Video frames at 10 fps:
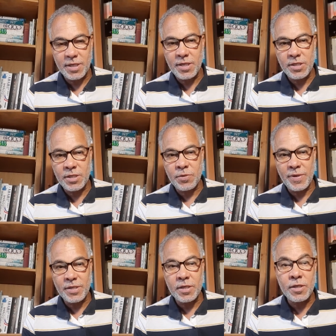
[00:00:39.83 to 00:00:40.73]
It is
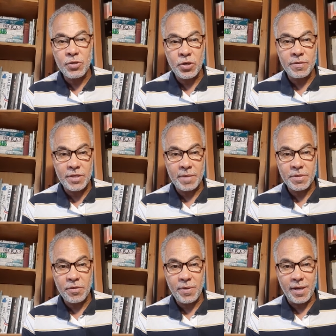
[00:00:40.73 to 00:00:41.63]
written in John
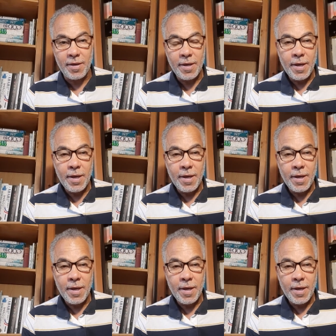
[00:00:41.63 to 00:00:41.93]
chapter 3,